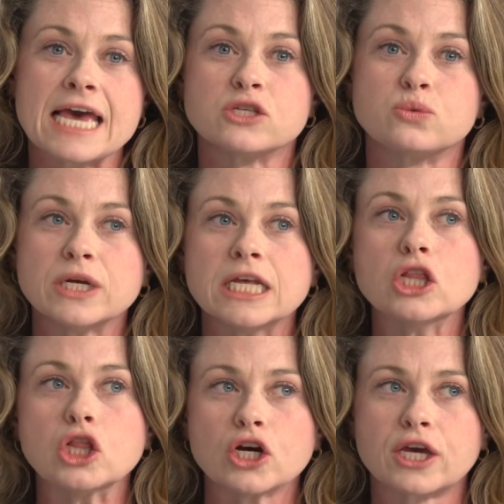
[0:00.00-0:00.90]
is really
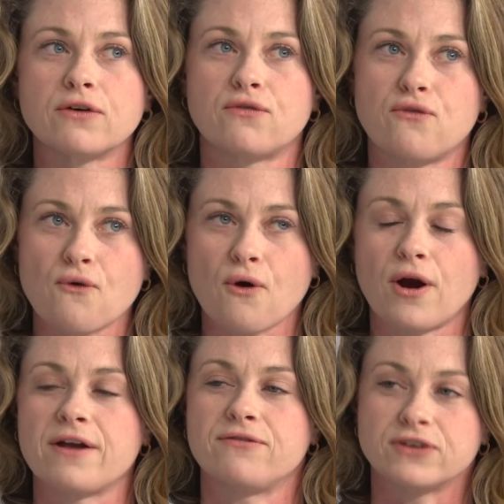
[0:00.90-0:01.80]
looking
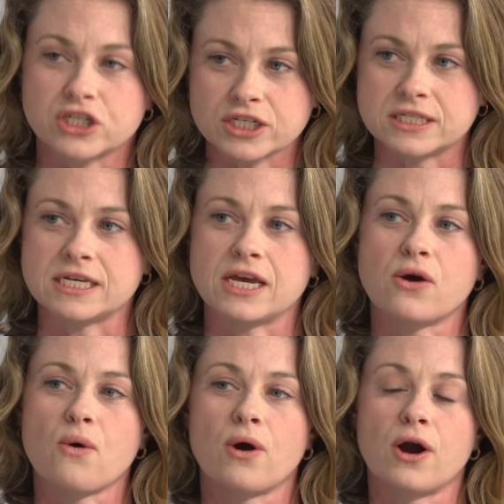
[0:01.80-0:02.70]
for
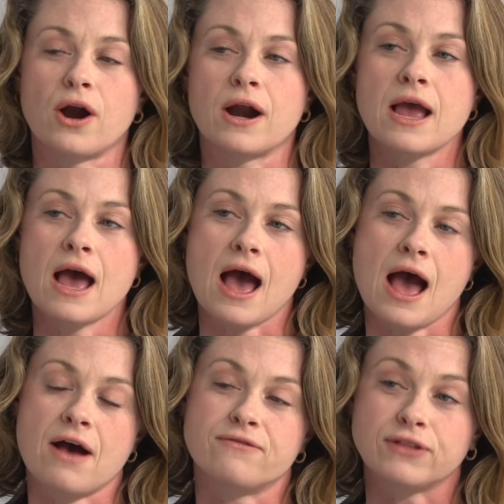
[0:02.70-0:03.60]
efficiency or
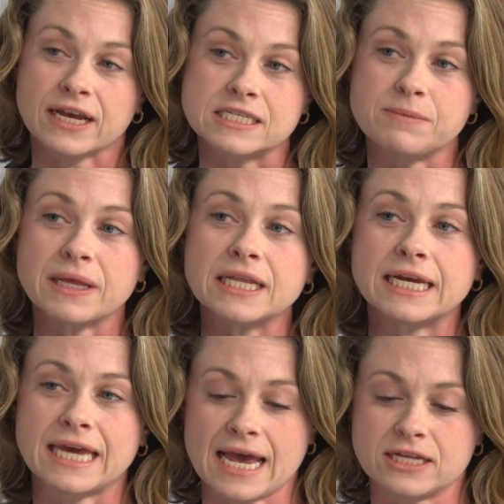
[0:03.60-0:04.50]

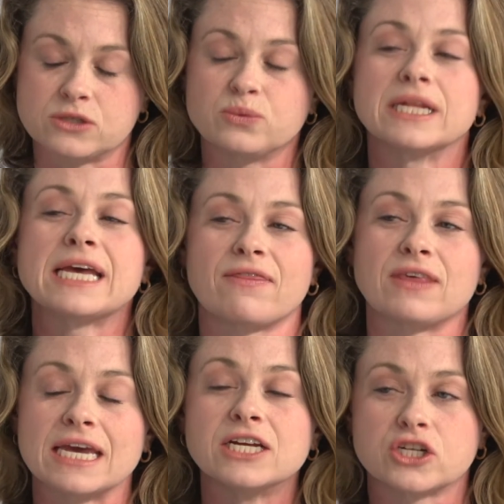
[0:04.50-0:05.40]
flexibility gains really at
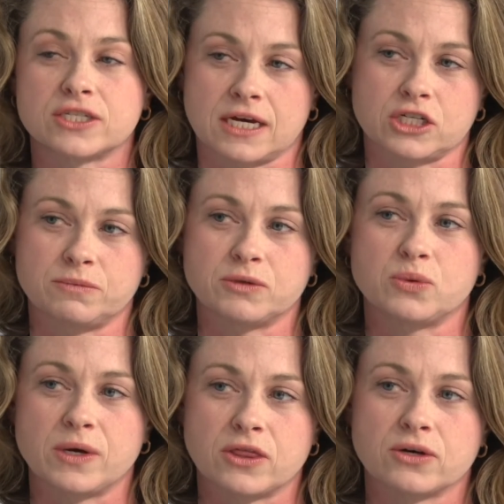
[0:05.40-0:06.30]
the intersection
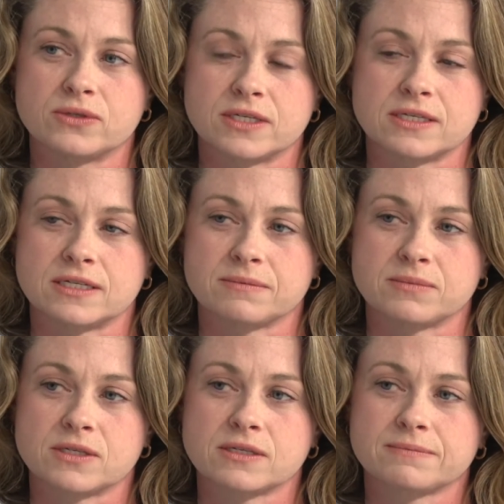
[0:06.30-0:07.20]
between those
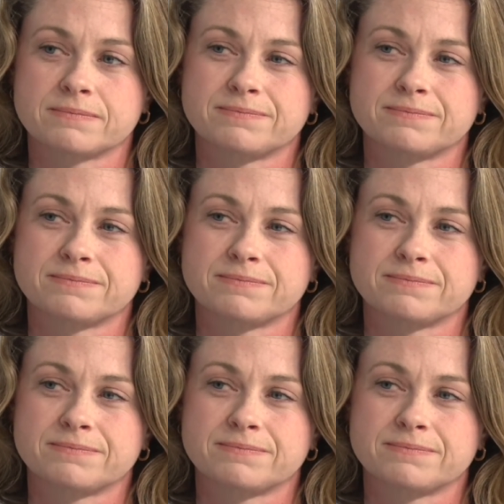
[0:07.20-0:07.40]
systems.